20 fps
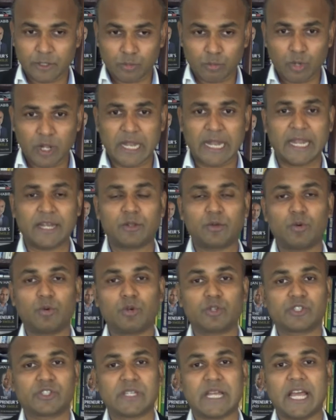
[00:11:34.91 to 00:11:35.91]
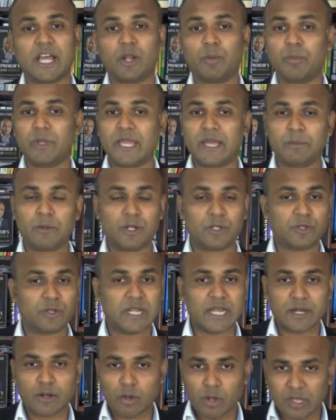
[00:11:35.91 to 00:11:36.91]
online course, I'll be able to
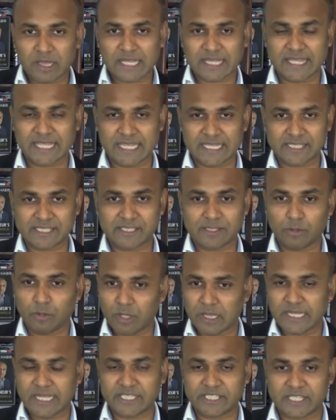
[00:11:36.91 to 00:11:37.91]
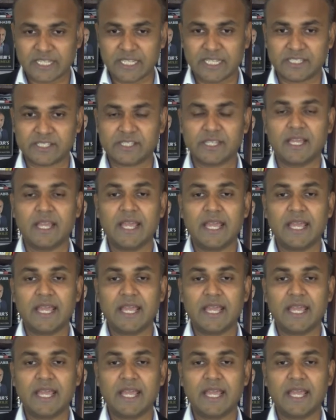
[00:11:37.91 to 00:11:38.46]
learn all the things, all the skills,